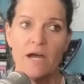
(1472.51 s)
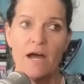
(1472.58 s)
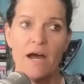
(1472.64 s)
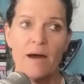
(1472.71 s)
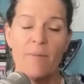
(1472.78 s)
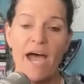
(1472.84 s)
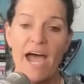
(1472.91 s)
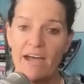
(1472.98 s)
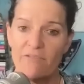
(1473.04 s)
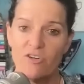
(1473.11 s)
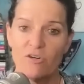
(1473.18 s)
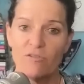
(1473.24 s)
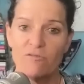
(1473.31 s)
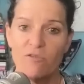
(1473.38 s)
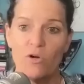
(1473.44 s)
um,
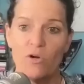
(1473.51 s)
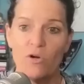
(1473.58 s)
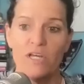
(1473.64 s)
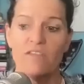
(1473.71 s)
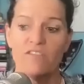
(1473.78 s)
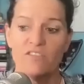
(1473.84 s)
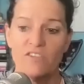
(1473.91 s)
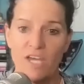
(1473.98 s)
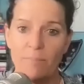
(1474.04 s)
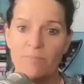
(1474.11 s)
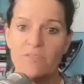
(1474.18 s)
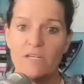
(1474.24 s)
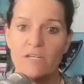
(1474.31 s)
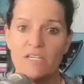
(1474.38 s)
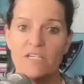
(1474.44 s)
after 40, the
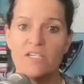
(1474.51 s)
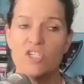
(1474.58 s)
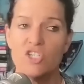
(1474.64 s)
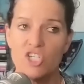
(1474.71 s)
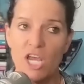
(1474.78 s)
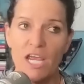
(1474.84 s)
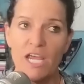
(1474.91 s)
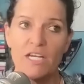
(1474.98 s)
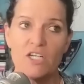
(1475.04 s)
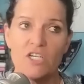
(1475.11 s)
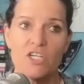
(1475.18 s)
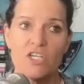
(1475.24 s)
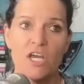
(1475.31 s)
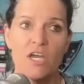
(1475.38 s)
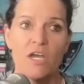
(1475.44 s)
steps that need to
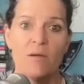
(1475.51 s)
change.